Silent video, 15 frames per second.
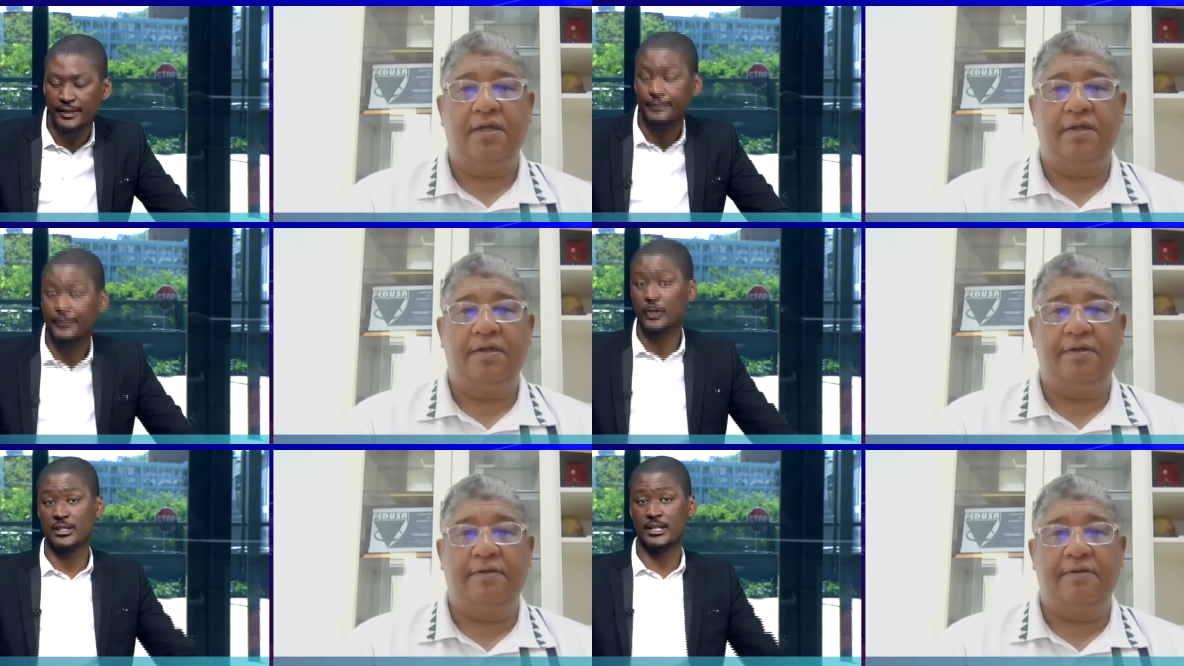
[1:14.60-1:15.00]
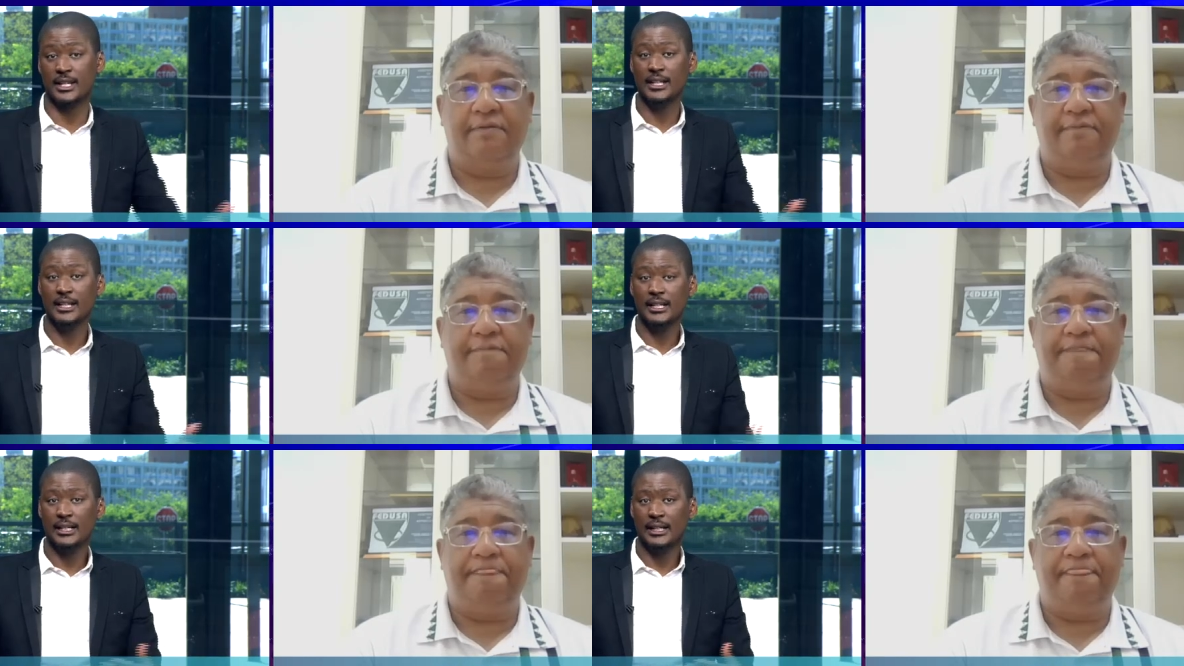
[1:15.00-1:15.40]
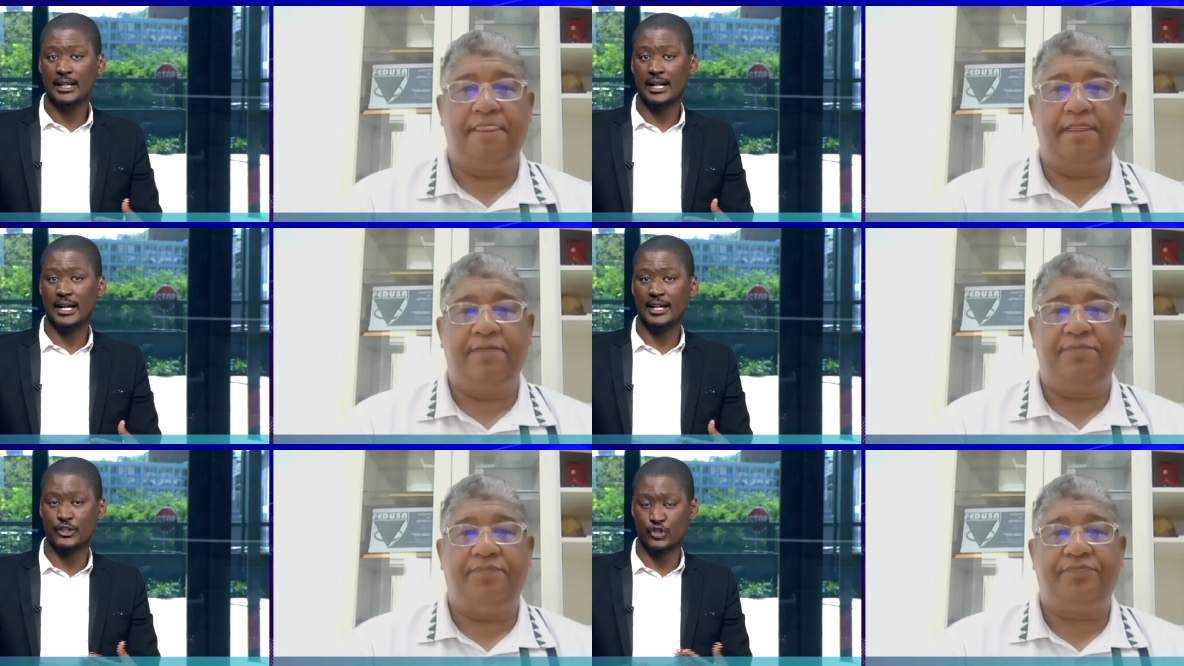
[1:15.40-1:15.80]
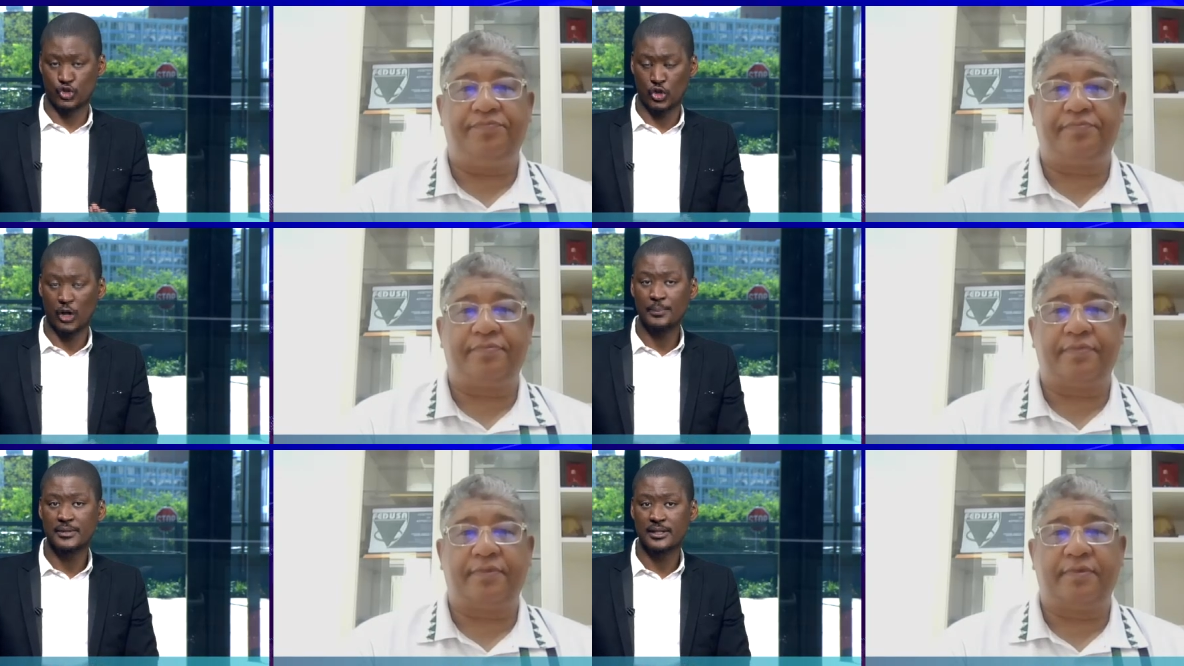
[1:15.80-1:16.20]
Speaker 1: that, firstly, uh, it
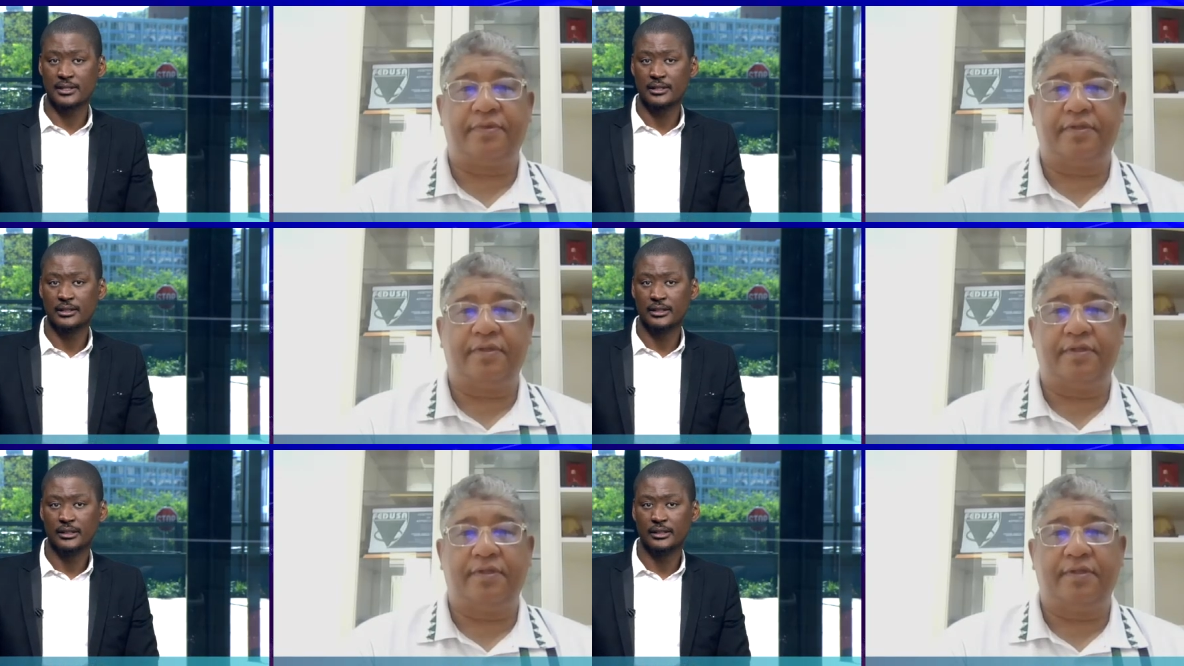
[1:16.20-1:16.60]
stops